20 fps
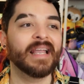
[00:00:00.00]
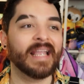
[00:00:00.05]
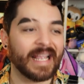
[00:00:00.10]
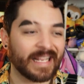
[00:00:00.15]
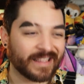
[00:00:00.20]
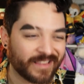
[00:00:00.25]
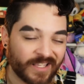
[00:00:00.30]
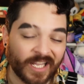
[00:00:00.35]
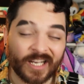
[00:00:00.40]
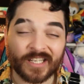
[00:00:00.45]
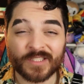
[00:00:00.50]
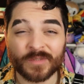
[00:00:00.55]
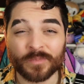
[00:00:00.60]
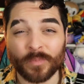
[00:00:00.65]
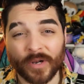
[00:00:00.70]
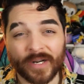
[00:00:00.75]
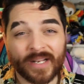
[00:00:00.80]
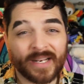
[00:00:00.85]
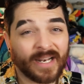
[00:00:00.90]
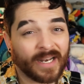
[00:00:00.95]
it does
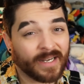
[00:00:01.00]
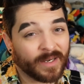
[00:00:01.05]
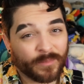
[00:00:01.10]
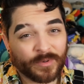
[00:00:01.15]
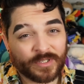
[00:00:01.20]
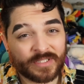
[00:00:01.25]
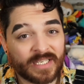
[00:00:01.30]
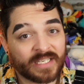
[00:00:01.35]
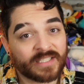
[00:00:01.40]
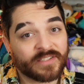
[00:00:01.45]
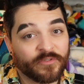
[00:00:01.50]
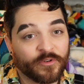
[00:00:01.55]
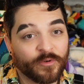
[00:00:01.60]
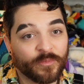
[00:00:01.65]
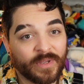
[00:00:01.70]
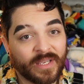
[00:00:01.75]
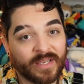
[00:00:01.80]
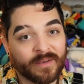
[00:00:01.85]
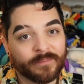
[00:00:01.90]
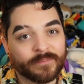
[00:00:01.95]
put it at number 6 for
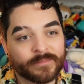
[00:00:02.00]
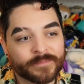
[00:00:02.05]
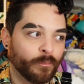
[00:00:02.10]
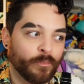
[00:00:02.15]
me.